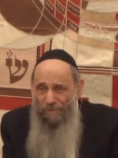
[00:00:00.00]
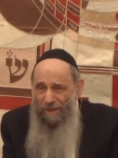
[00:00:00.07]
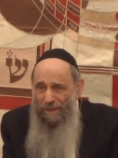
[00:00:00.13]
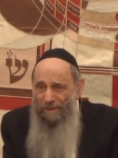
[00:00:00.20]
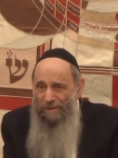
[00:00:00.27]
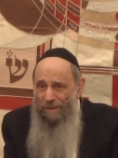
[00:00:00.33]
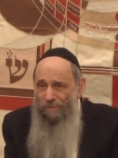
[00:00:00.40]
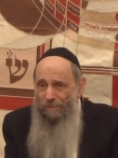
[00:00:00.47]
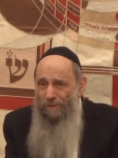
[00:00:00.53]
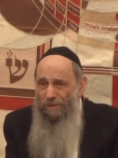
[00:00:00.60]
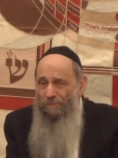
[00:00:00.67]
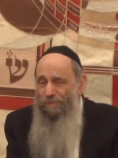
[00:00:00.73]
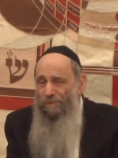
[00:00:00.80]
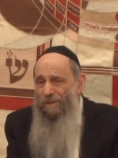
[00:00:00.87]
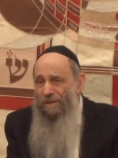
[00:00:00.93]
and they
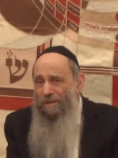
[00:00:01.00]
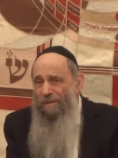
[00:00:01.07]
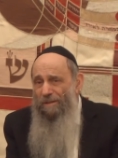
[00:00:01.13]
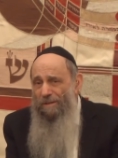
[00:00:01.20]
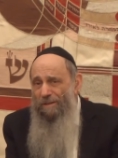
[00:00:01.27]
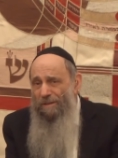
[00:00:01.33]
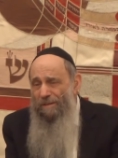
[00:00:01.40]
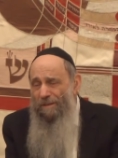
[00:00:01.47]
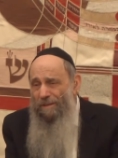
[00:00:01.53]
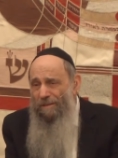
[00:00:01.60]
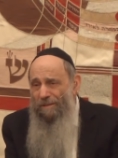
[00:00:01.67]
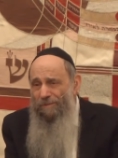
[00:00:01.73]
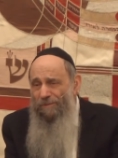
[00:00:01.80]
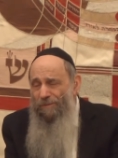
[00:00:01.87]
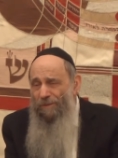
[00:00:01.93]
won't be
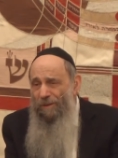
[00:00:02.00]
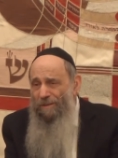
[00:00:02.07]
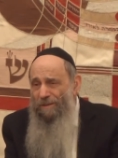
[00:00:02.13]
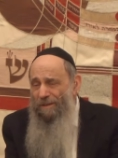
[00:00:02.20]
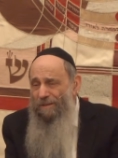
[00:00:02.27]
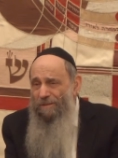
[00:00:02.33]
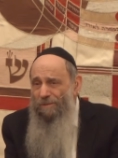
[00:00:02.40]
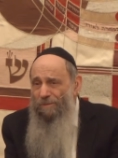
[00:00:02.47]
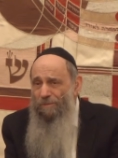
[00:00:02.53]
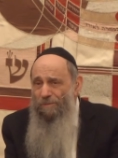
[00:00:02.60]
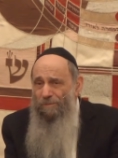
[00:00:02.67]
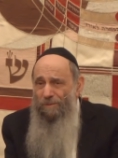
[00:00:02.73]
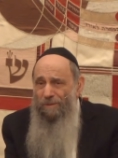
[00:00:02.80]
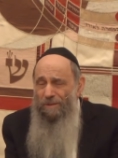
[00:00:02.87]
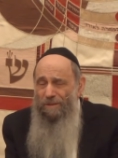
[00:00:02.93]
uh, falling
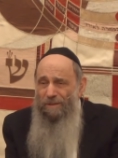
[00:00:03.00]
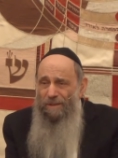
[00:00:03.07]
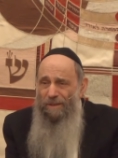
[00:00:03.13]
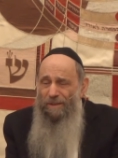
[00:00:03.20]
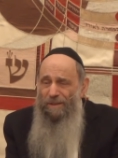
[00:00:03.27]
to uh, uh,